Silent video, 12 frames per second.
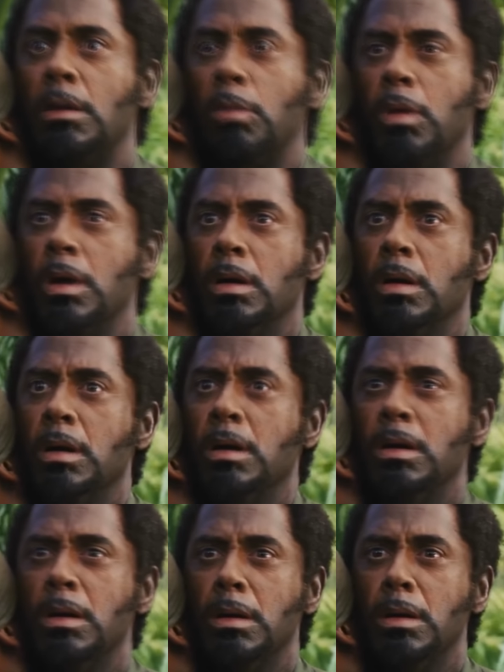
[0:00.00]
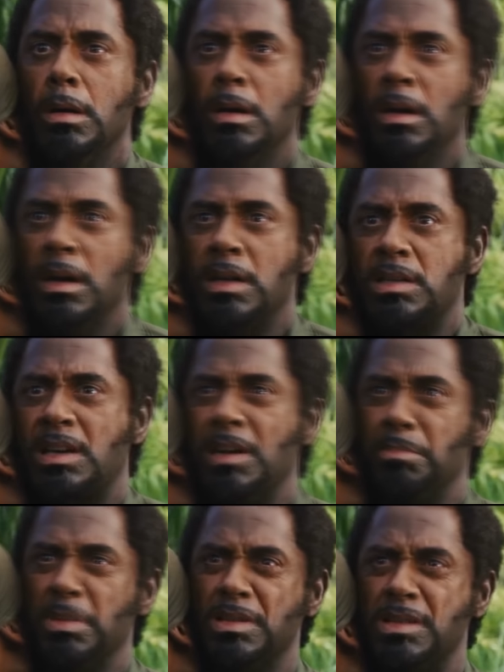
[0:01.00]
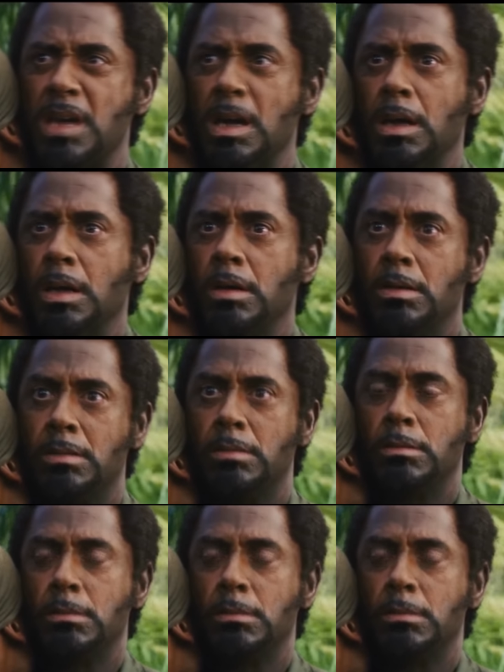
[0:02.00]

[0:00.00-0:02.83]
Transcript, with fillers: that word has kept us down